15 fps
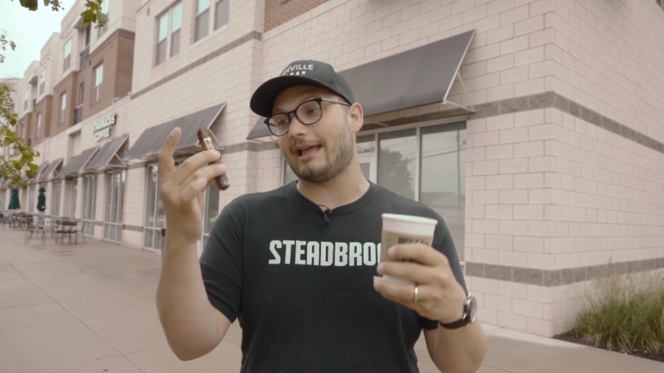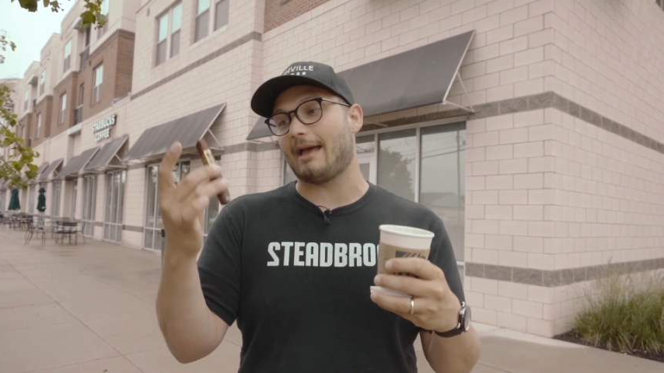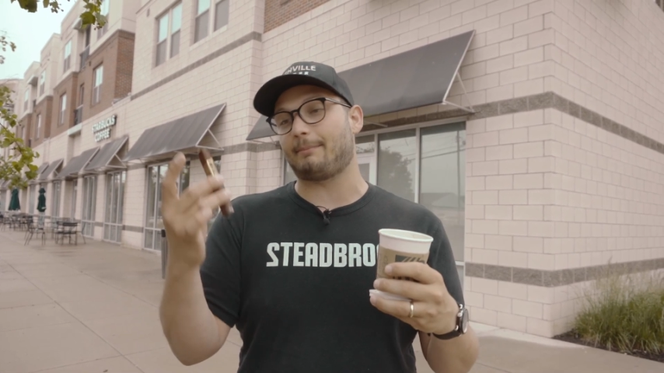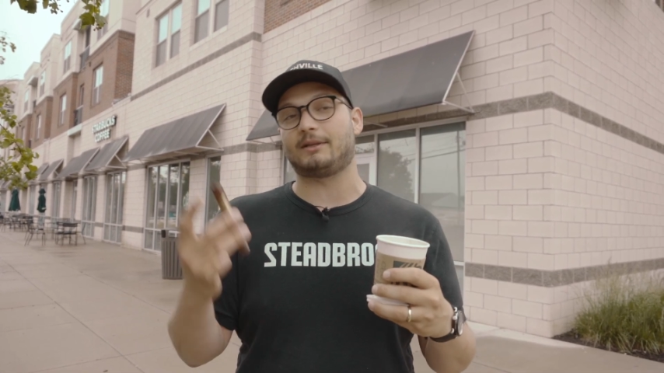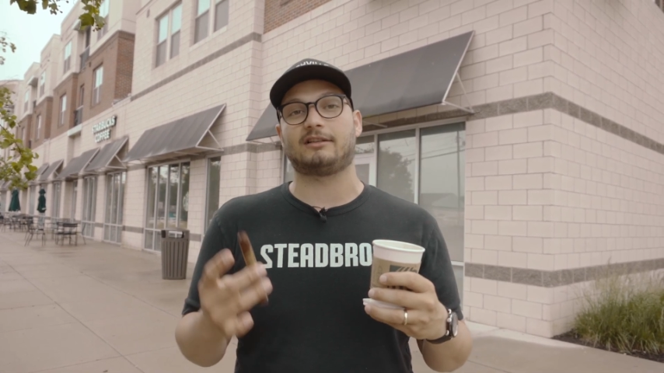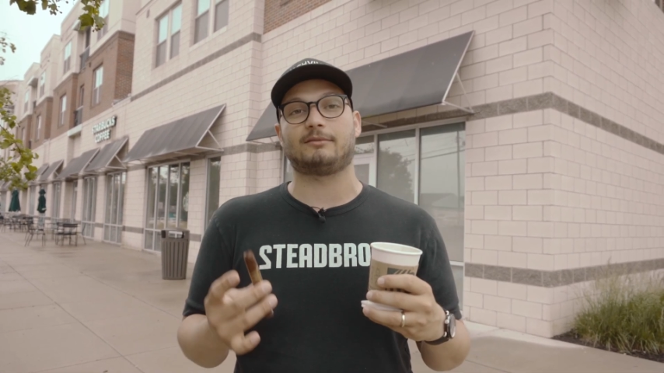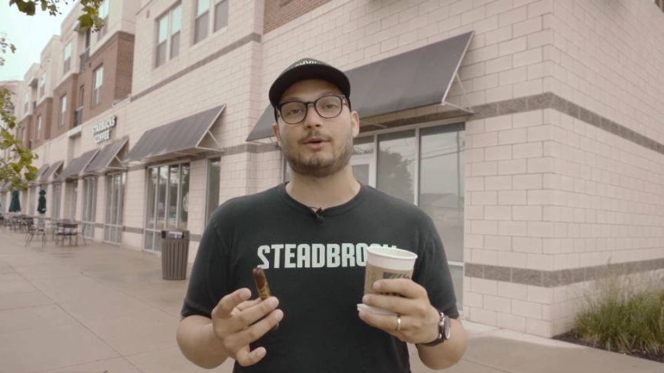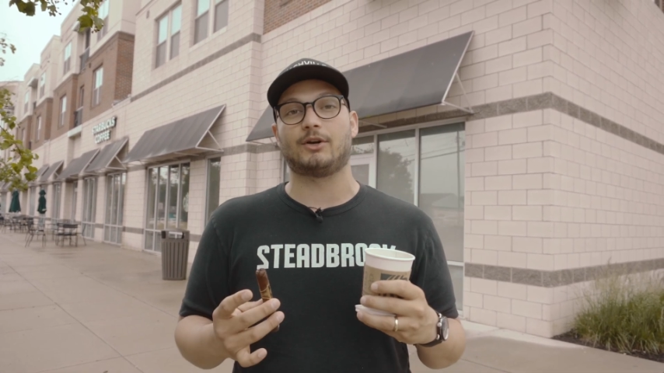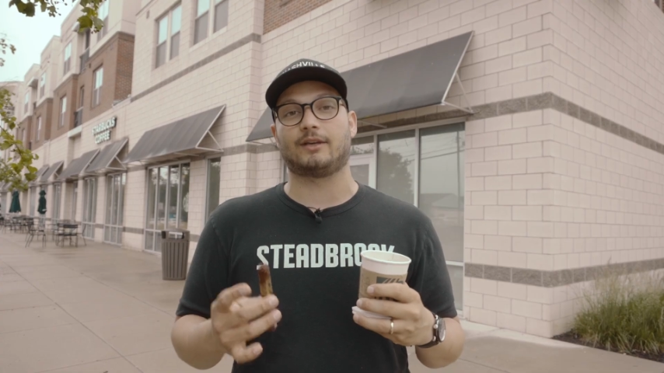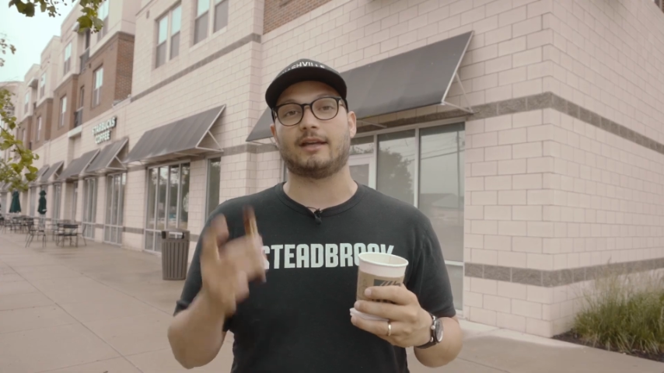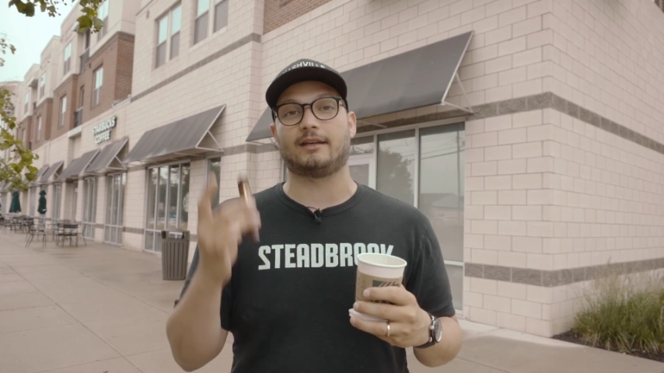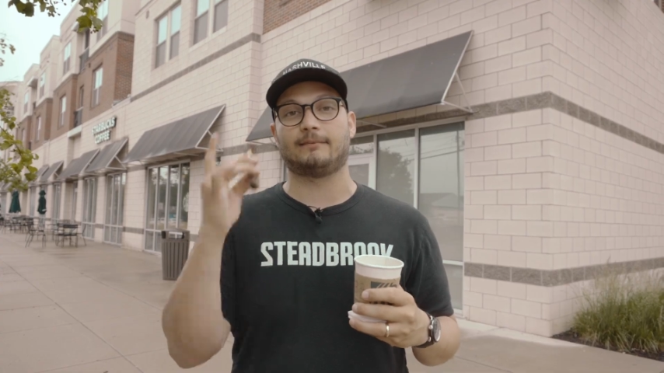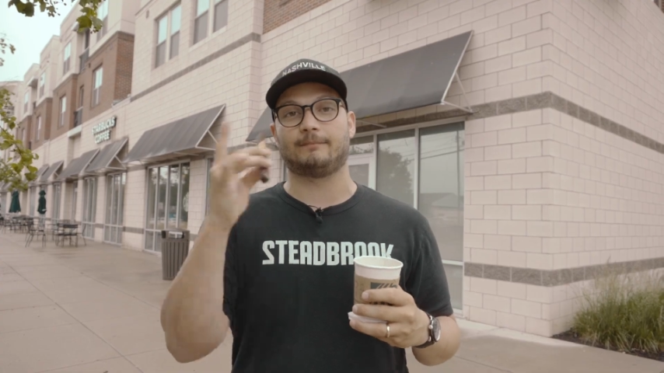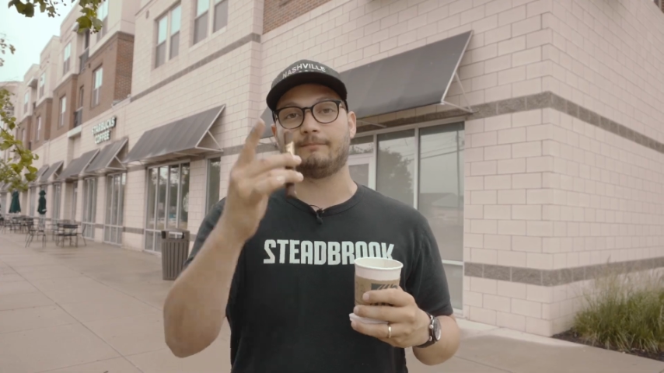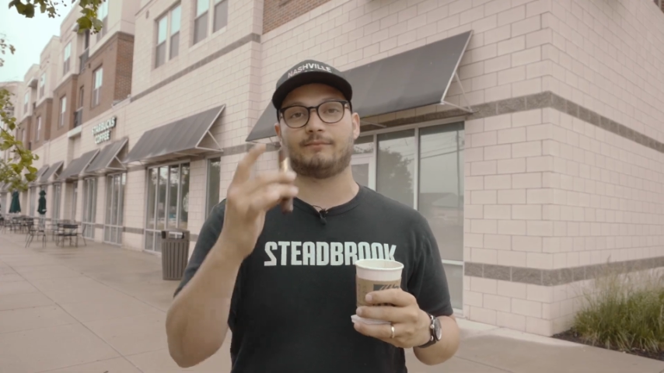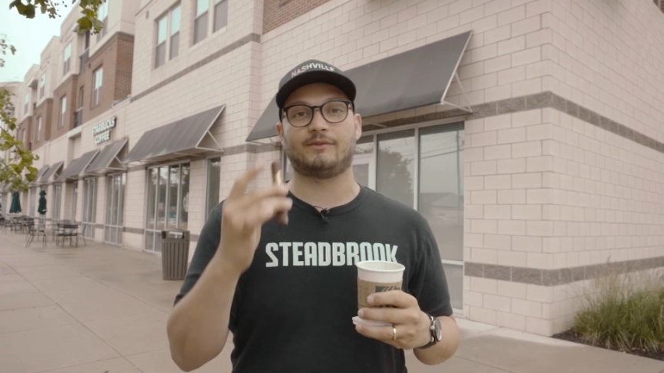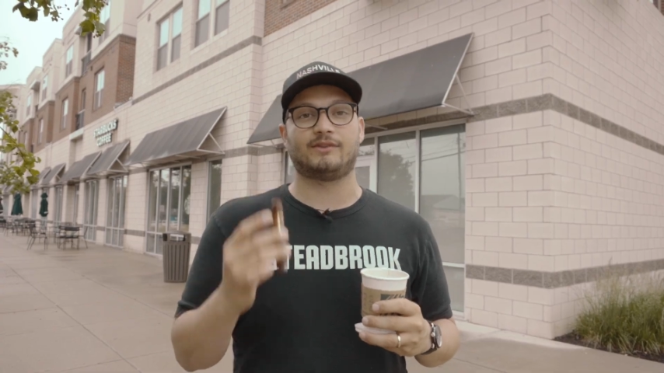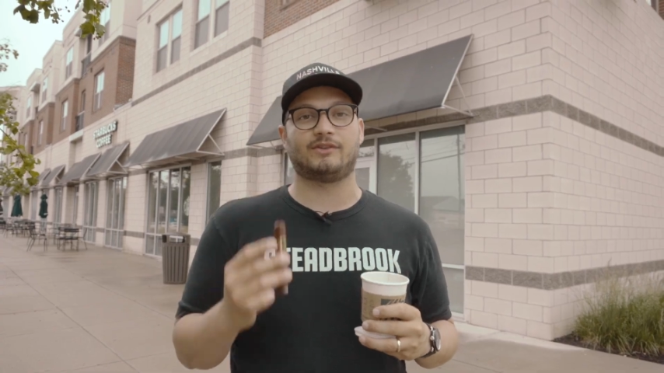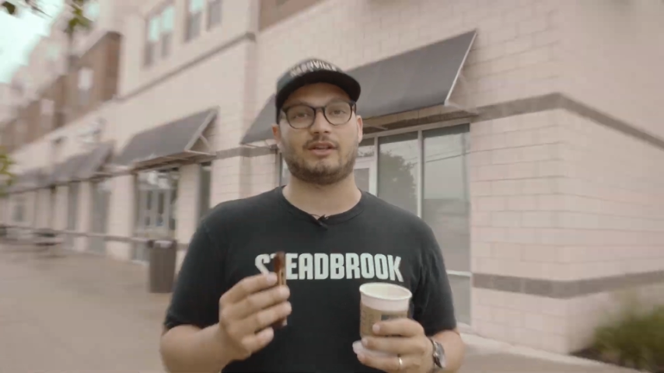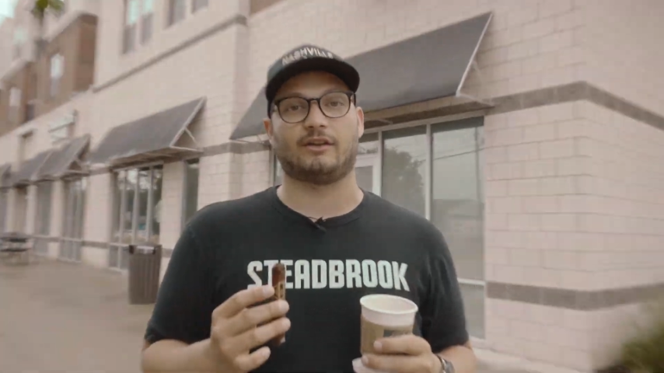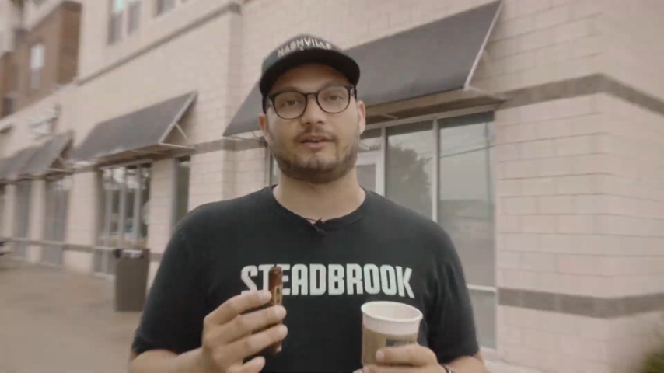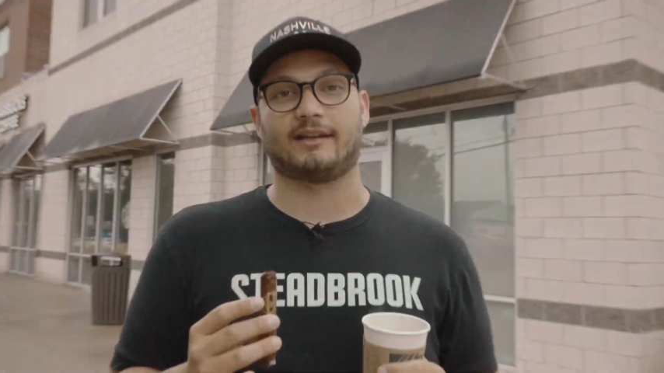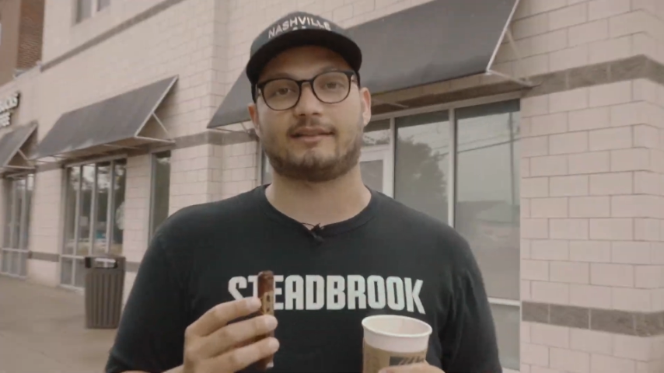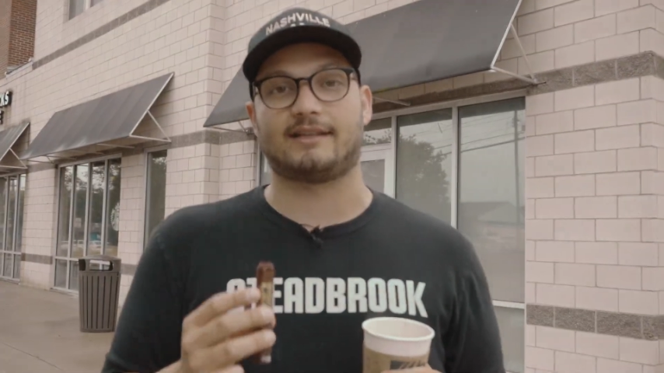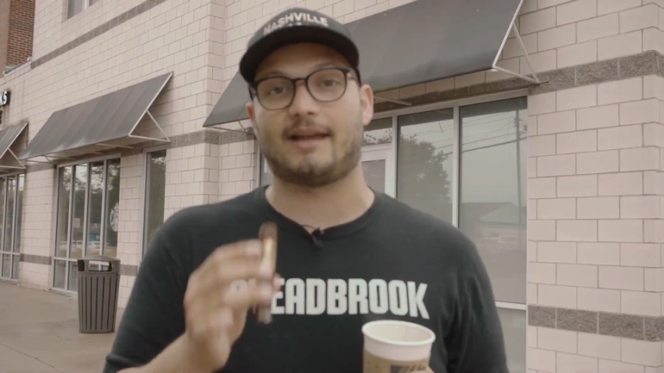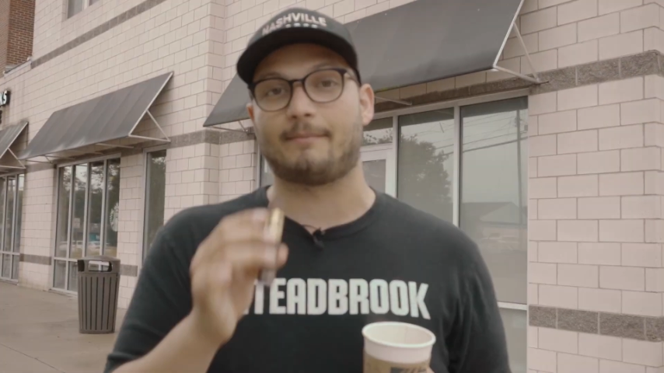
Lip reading: happy smoking. See y'all next